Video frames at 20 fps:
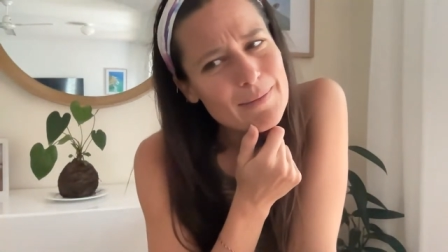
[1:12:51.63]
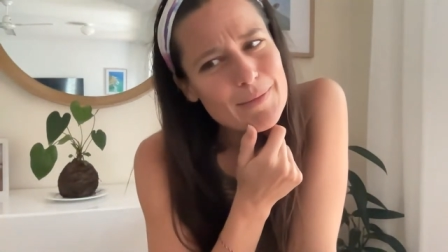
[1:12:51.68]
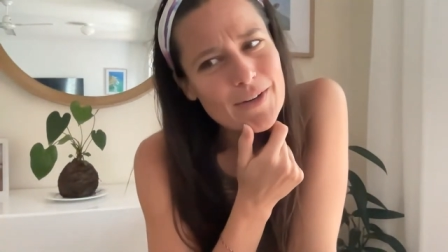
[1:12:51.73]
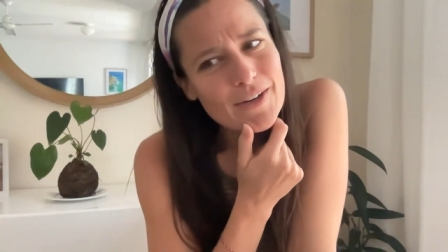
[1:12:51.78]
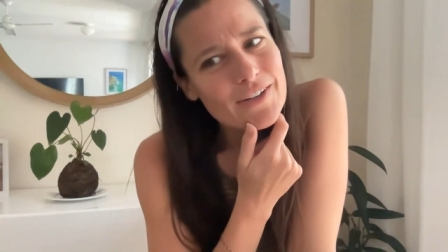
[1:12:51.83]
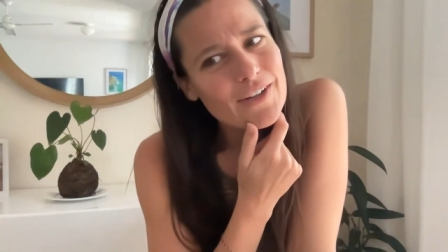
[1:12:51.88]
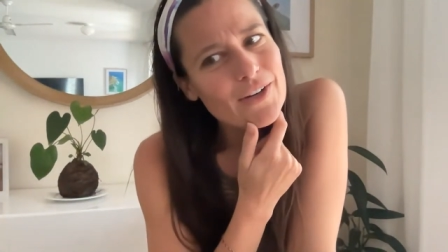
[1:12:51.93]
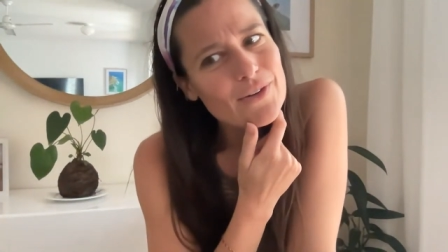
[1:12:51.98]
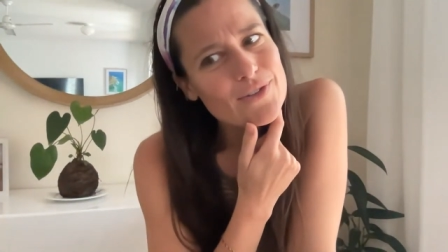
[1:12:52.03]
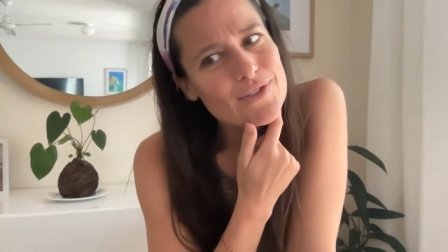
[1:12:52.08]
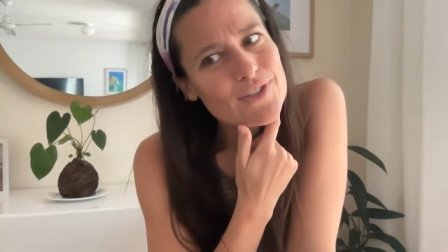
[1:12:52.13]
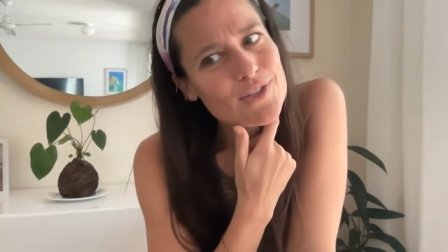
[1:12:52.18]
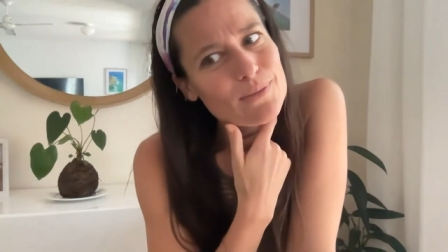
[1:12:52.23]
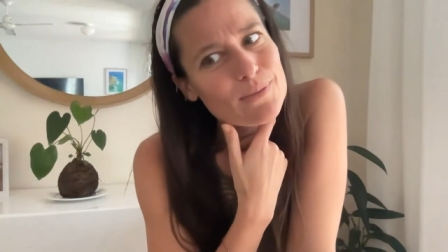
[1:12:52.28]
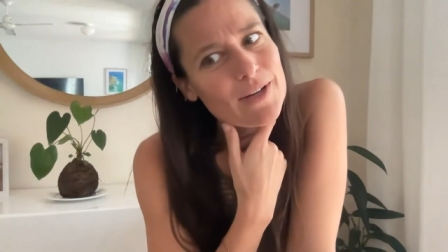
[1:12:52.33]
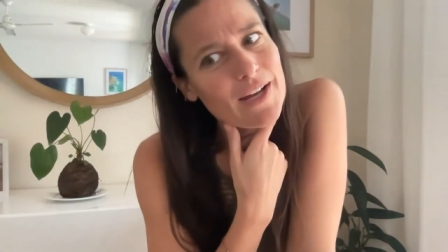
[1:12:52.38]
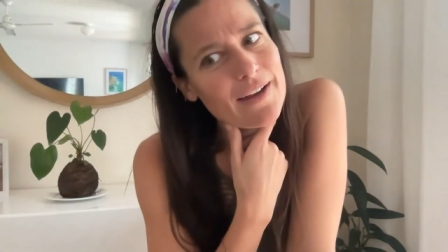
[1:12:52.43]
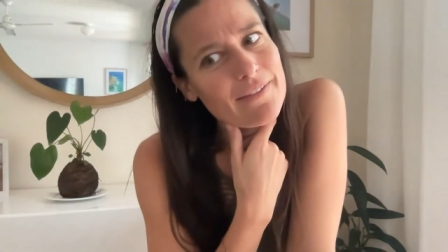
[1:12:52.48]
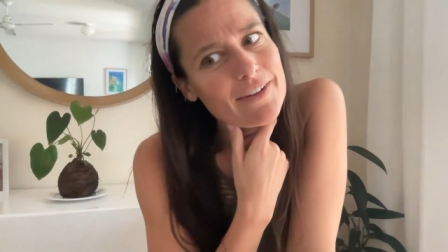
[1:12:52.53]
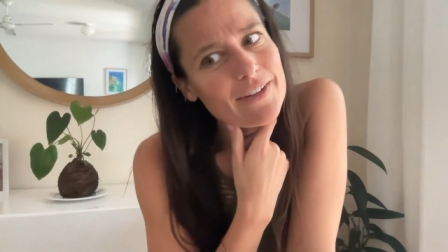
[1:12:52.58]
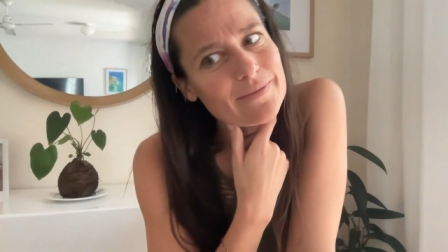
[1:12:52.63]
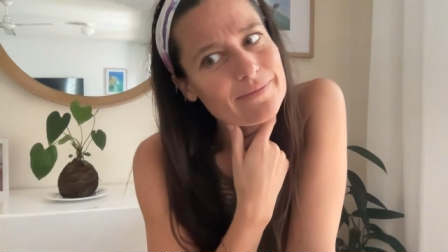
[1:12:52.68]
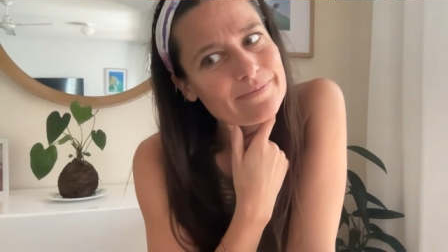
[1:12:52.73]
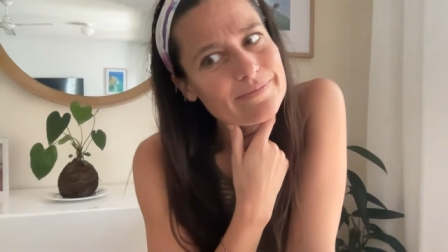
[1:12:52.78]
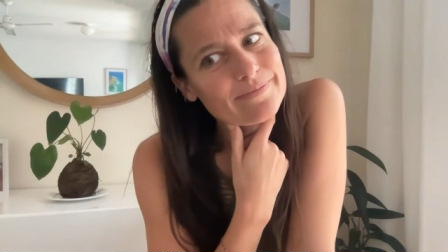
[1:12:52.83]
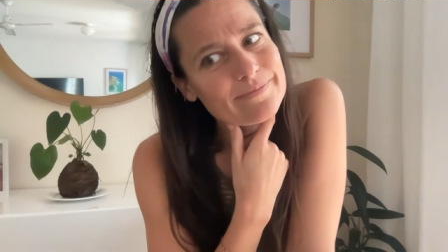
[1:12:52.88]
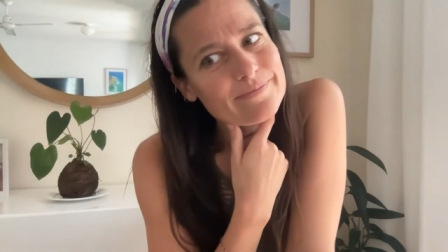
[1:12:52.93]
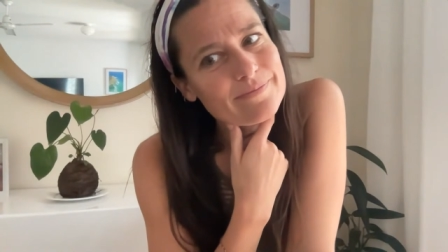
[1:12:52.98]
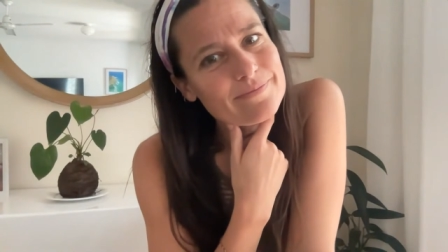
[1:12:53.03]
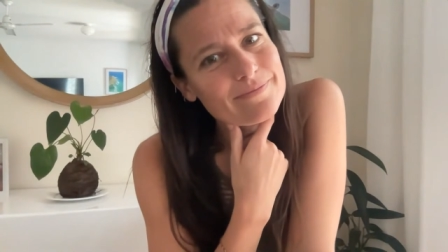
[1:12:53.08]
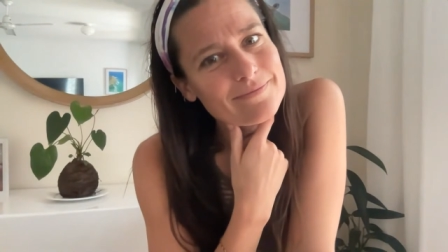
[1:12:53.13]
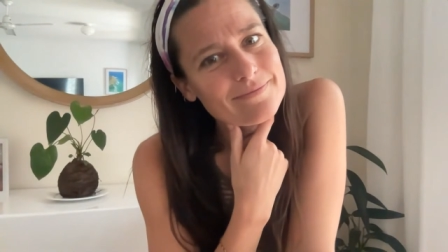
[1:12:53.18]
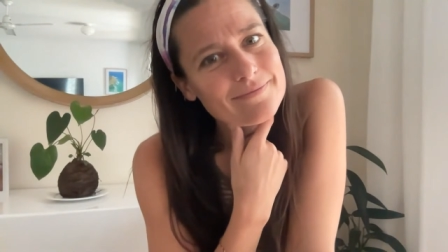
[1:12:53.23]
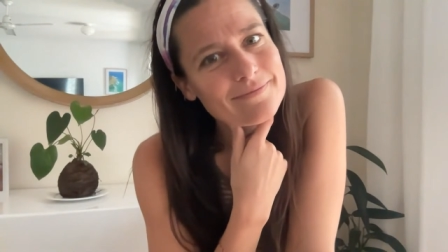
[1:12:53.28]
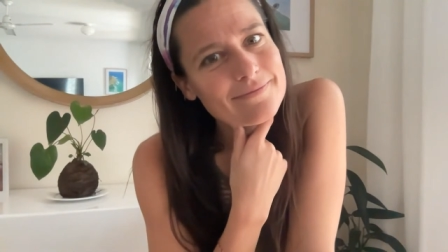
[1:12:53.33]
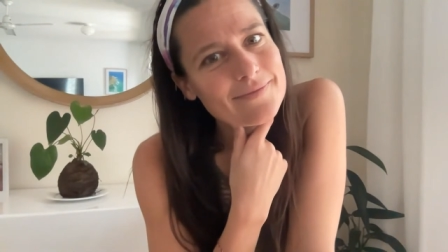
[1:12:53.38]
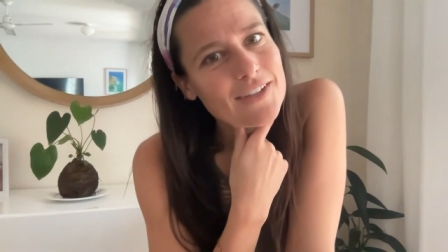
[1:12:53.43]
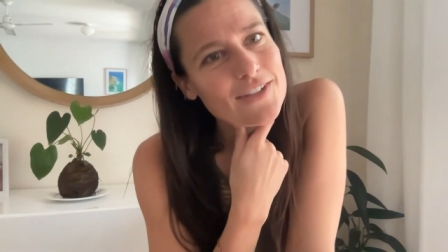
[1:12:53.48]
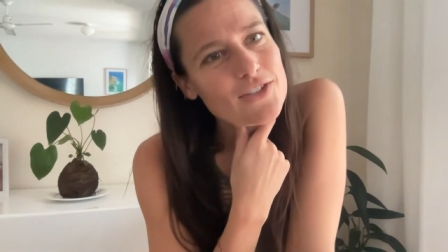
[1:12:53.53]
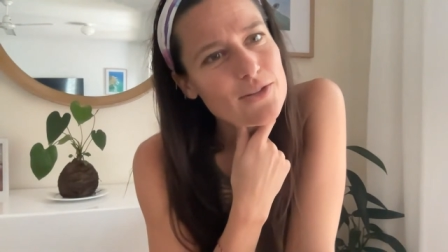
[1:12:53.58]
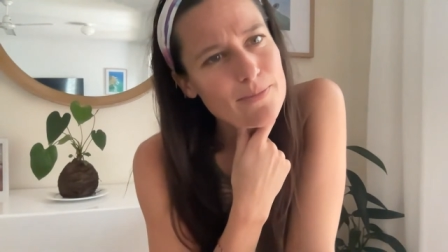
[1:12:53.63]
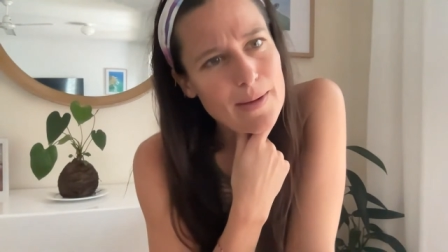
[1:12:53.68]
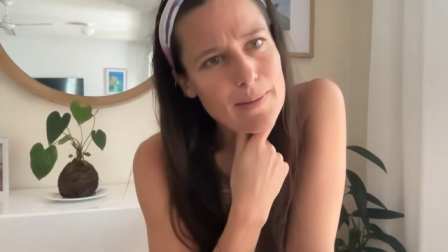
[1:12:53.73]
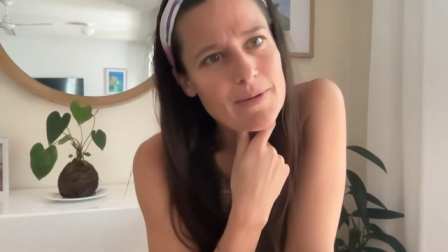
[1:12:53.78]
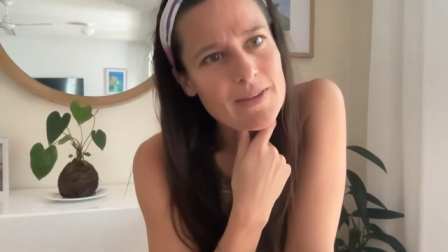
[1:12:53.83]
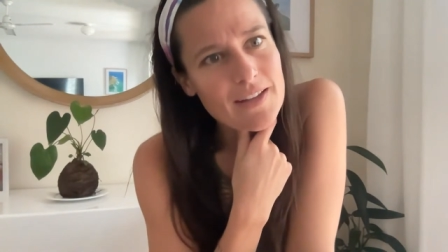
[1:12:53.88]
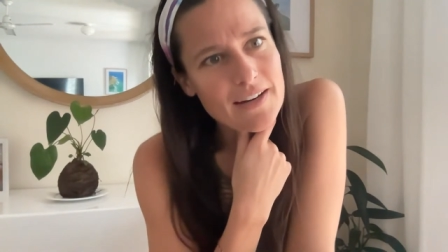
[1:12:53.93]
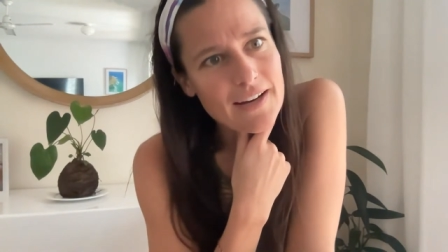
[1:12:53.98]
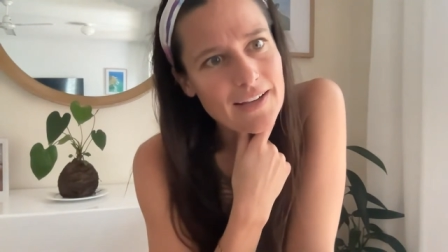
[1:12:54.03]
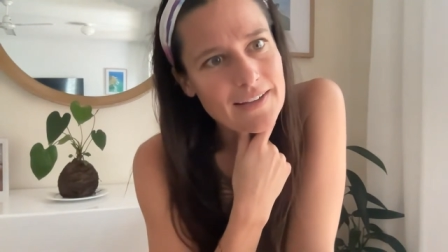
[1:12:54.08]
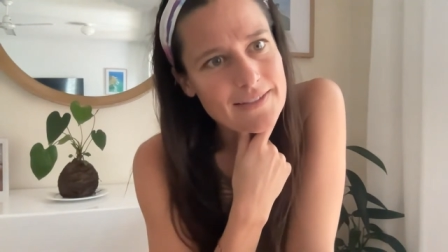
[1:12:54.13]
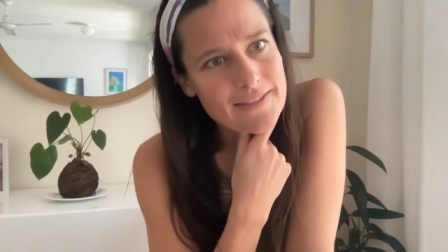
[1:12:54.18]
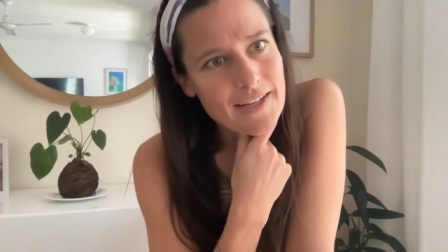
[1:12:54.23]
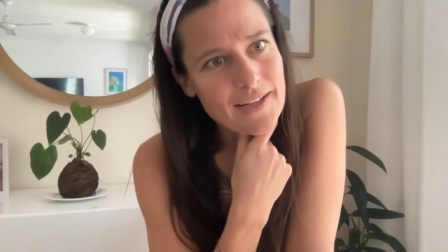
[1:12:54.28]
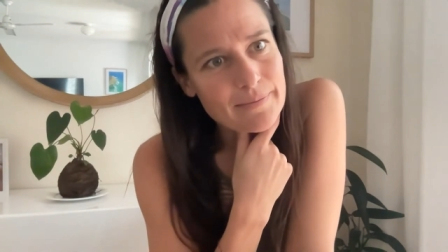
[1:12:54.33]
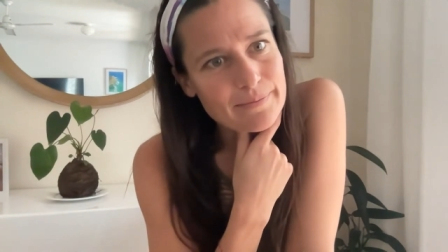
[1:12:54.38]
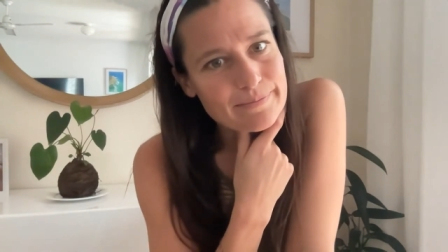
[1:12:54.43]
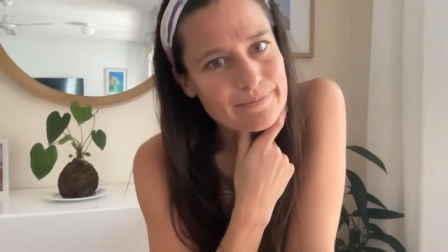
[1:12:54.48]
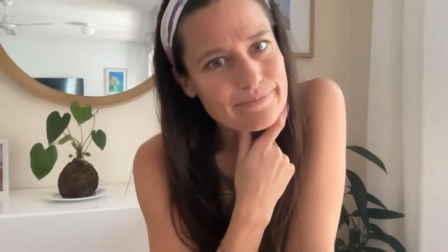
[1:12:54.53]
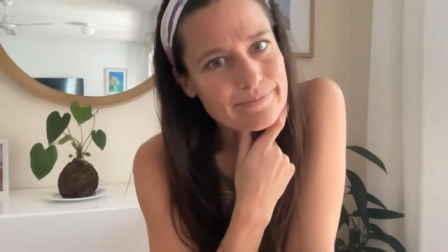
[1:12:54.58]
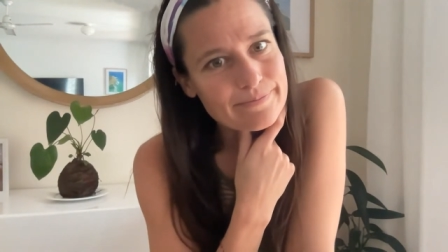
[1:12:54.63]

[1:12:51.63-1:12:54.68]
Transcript: I'm going to go scuba diving. So maybe the next day.